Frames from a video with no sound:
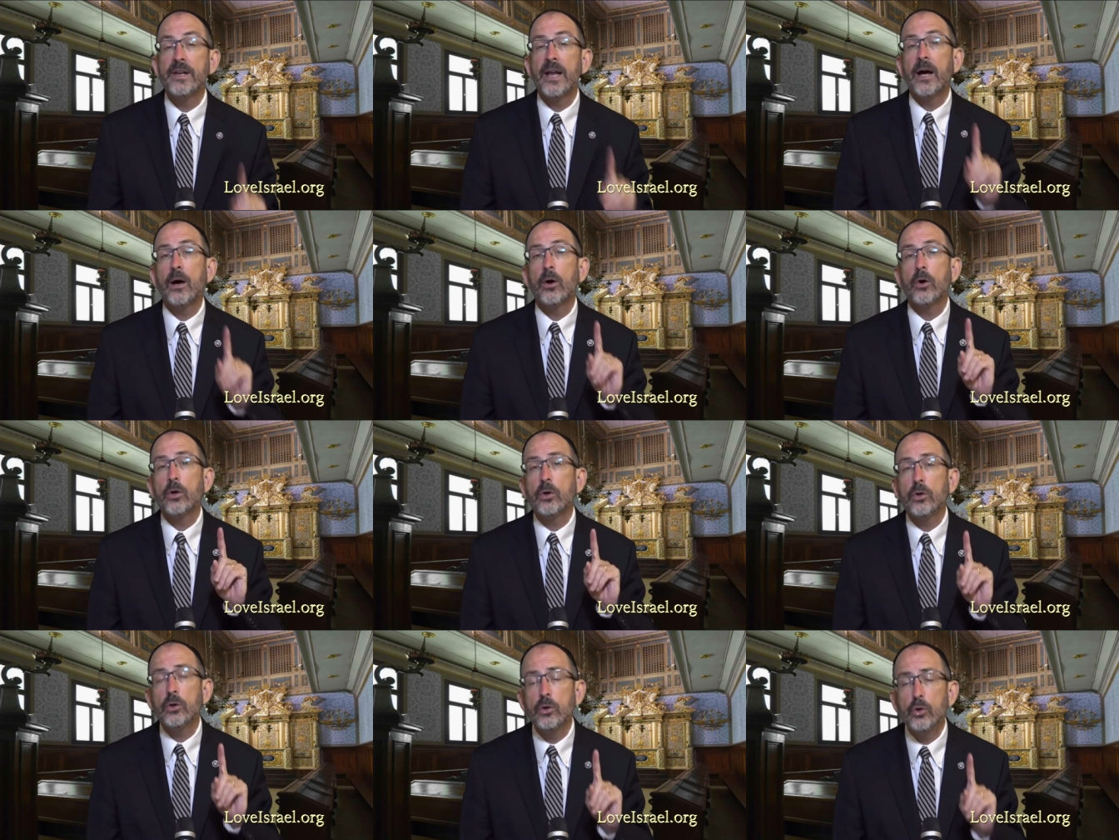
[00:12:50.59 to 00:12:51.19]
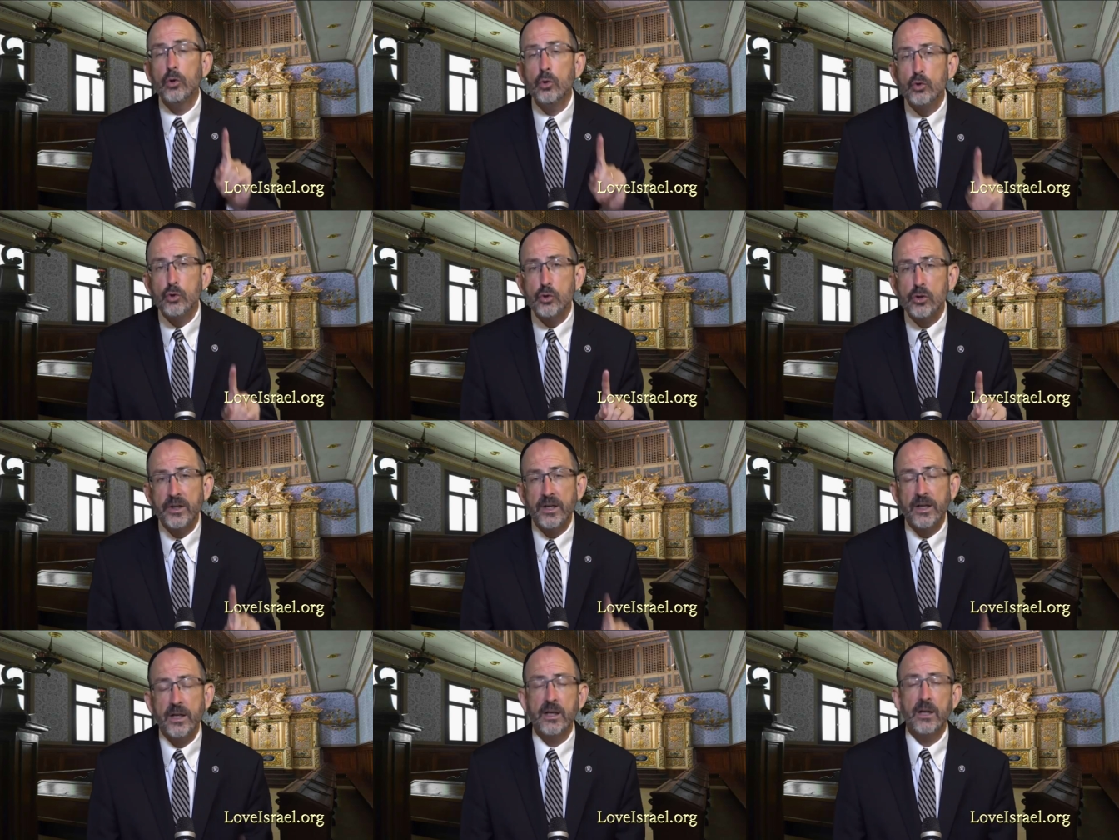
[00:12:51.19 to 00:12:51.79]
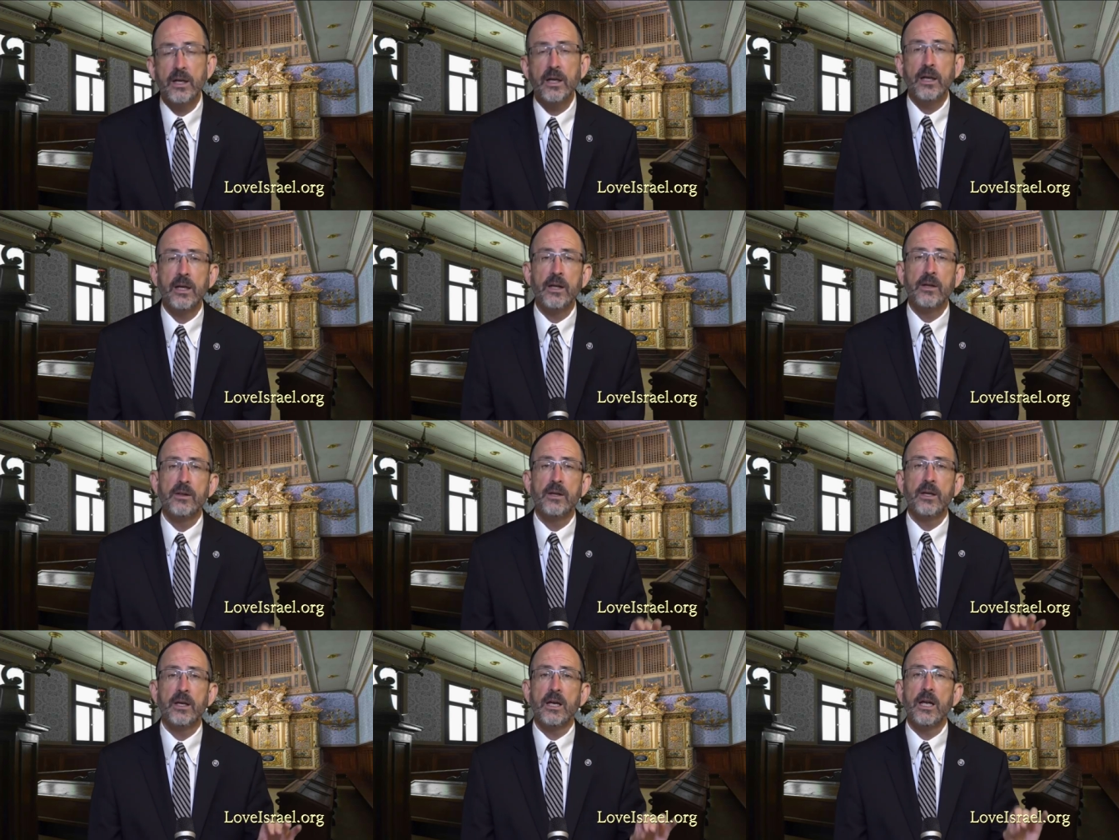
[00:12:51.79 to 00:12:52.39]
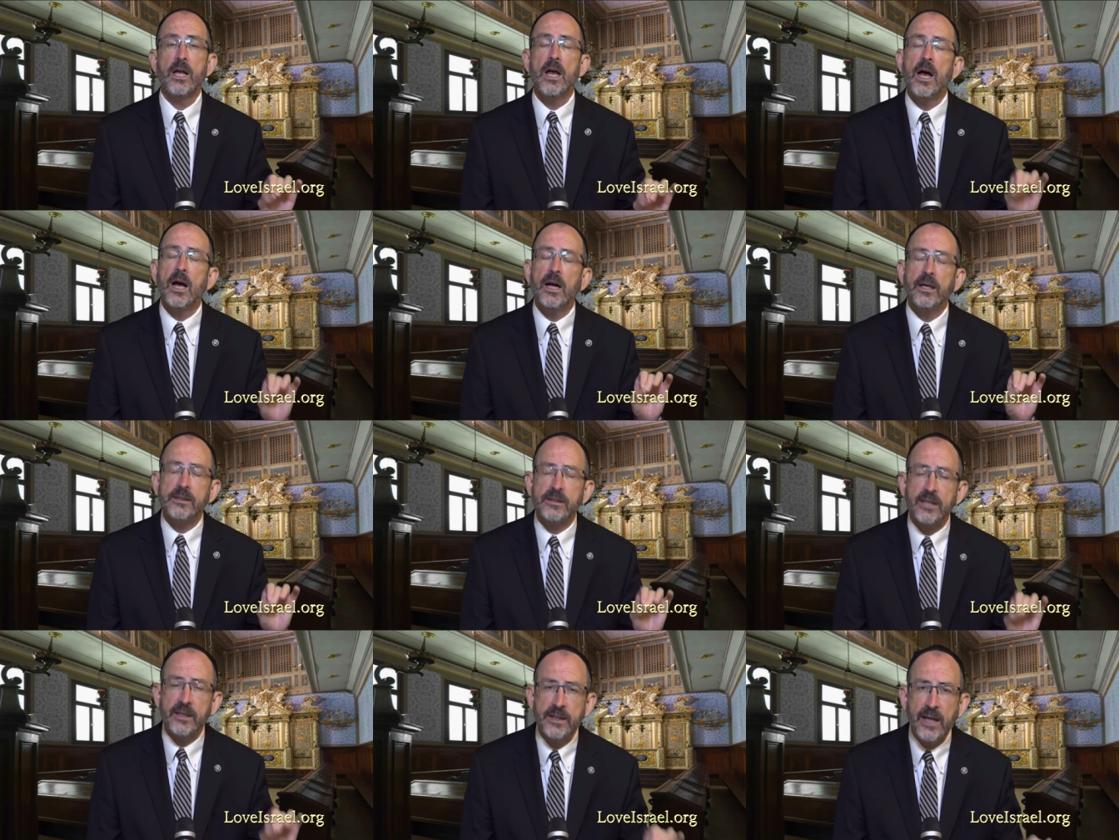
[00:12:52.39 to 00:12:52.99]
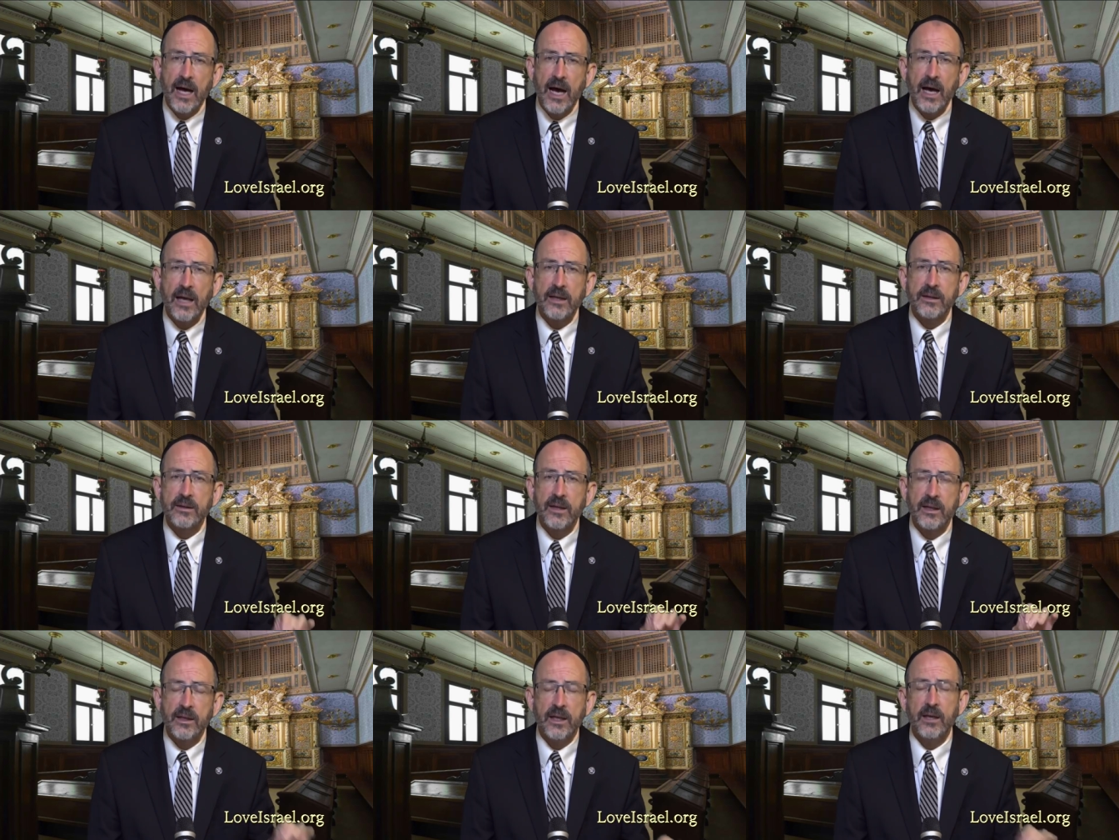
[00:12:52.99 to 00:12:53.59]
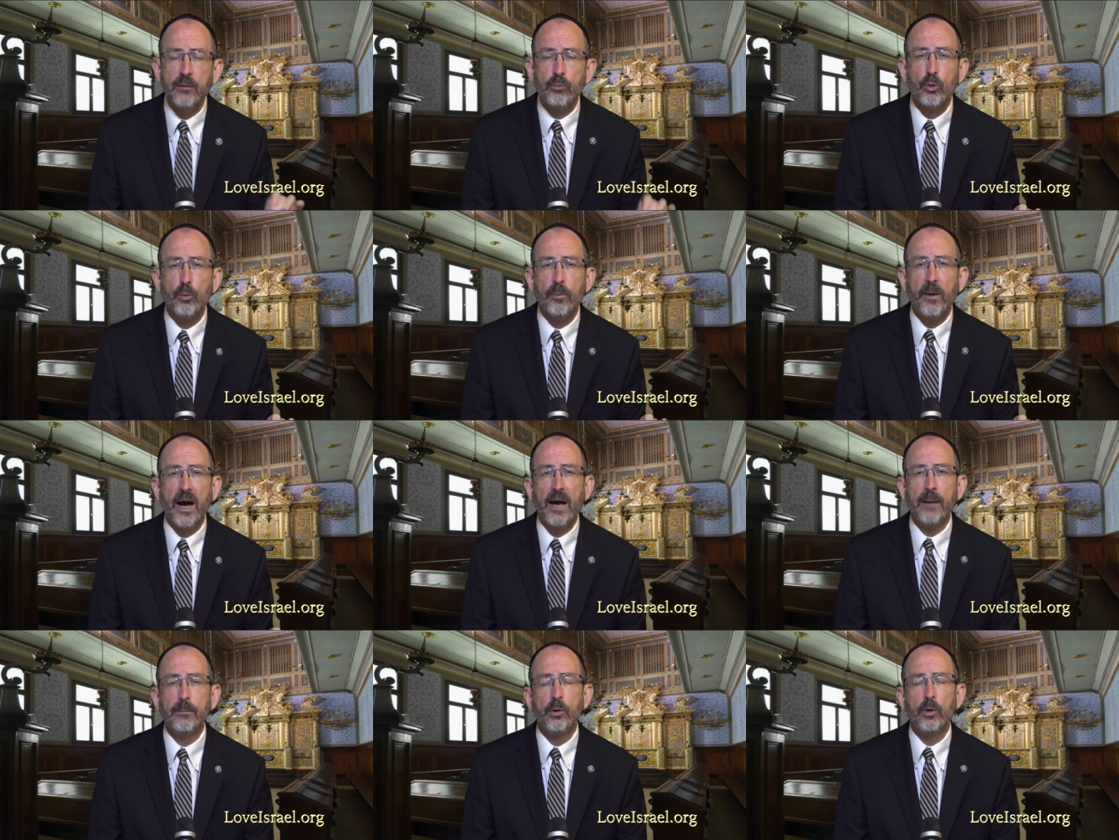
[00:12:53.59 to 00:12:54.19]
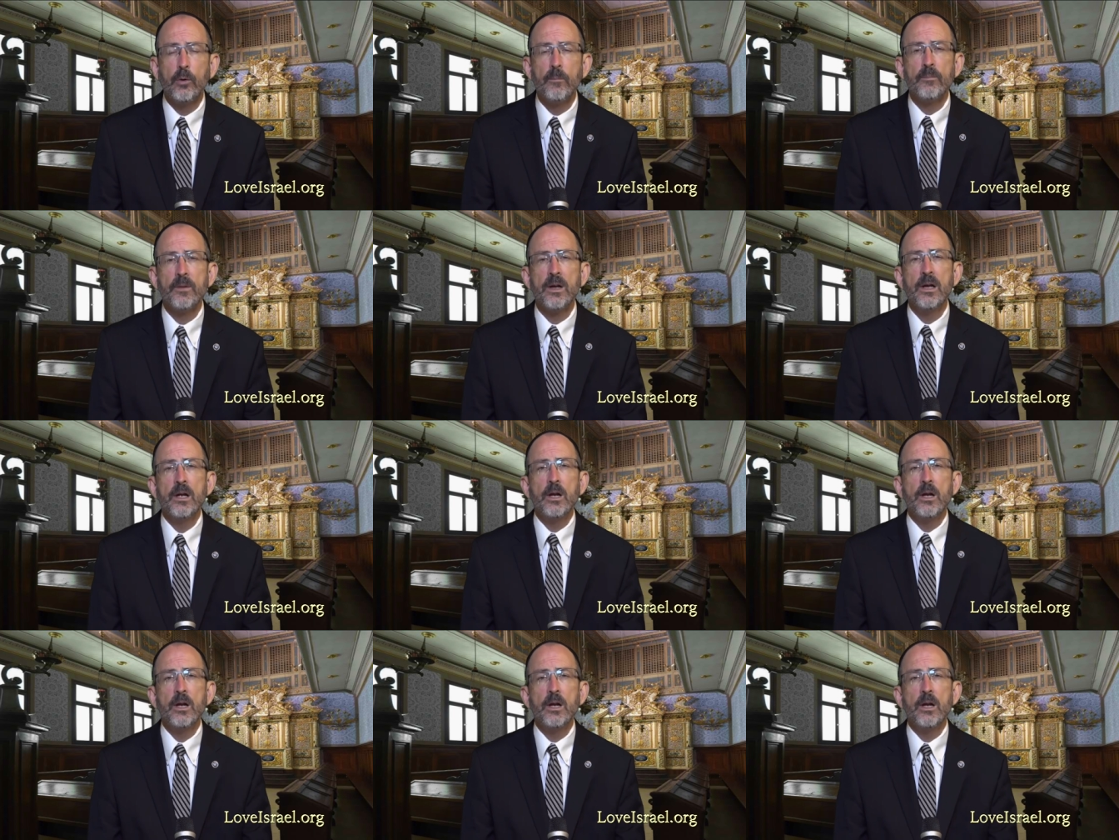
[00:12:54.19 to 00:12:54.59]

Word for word: Now, usually in the Tanakh, the Hebrew Bible,